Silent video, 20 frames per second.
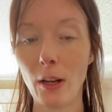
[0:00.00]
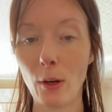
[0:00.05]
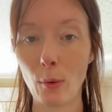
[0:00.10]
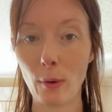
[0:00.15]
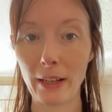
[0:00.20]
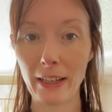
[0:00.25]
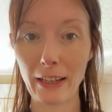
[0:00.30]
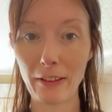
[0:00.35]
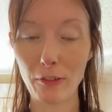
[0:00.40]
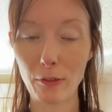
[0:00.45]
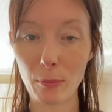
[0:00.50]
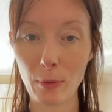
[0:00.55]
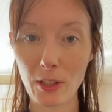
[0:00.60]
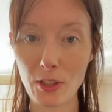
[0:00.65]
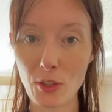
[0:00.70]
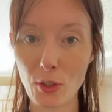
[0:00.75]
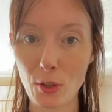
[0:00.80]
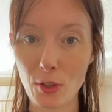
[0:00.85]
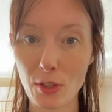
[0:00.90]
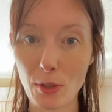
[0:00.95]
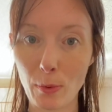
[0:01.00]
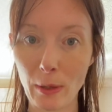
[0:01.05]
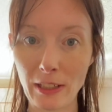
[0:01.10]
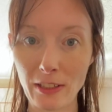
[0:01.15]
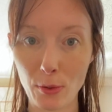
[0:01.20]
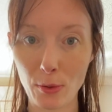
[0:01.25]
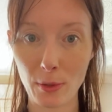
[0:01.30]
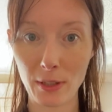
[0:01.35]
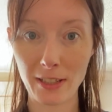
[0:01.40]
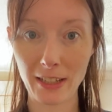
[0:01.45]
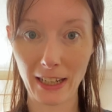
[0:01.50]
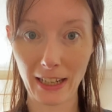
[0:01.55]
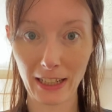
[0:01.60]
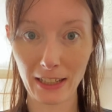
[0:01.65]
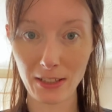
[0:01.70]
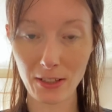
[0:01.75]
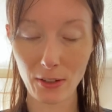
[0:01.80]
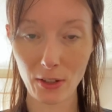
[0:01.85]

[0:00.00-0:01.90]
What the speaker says: whenever my daughter went to her dad,